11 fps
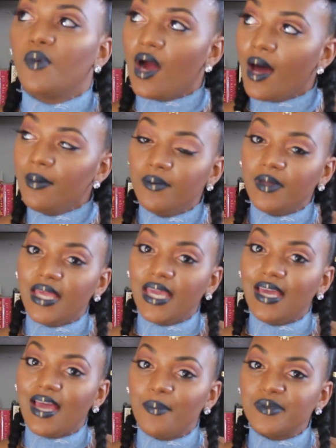
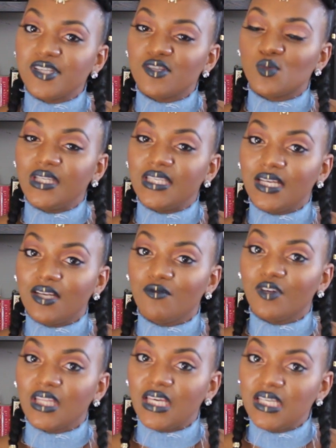probably episodes we didn't
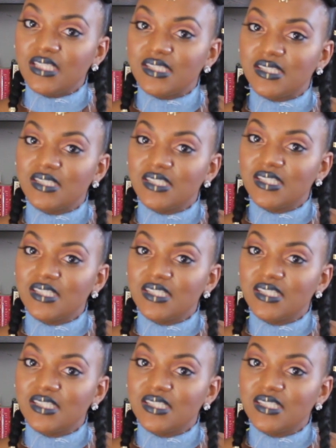release